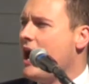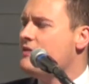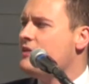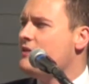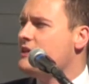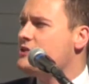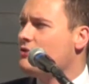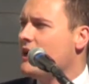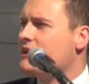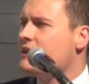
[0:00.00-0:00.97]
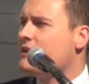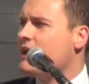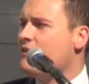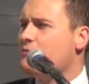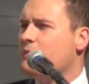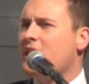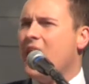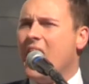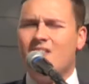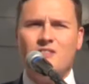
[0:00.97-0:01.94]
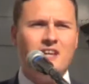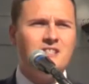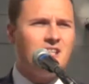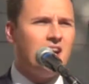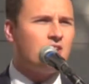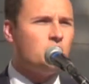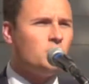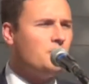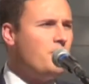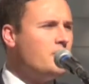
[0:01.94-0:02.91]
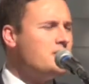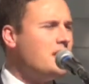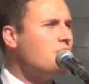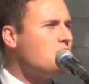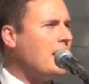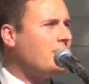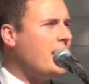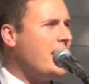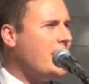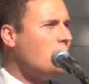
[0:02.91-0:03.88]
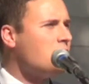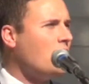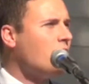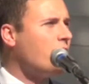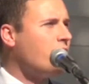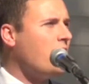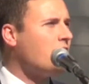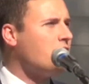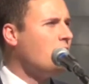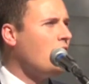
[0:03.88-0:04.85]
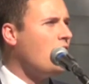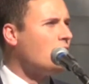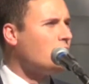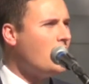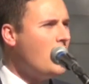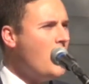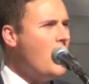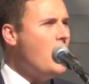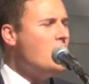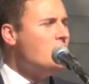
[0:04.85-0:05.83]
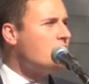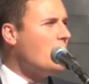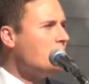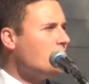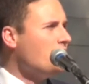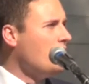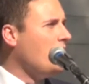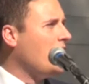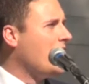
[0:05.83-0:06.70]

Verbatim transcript: and that the Sri Lankan government and the international community have dragged their heels on for far too long. So as a newly